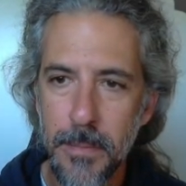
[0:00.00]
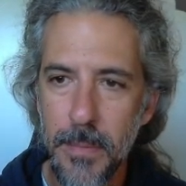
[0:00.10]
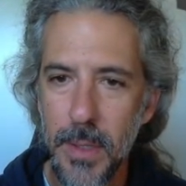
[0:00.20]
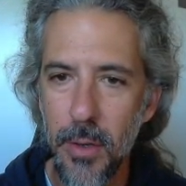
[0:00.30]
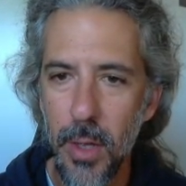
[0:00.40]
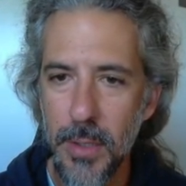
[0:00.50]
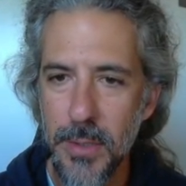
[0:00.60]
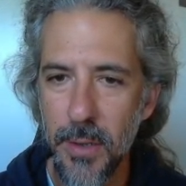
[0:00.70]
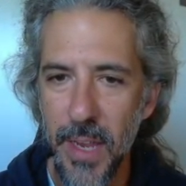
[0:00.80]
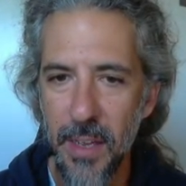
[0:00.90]
you'll
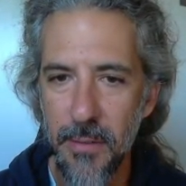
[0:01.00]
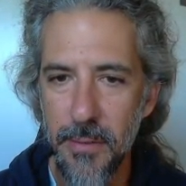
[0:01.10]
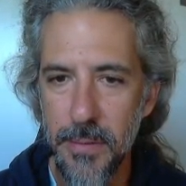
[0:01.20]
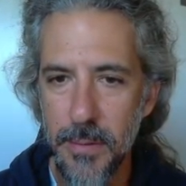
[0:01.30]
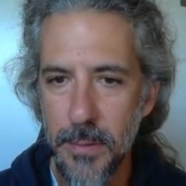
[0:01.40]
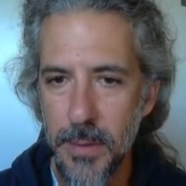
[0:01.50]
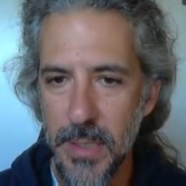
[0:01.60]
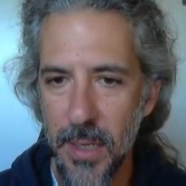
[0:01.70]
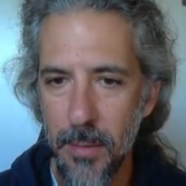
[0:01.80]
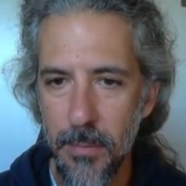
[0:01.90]
also have
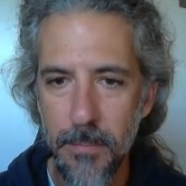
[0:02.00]
some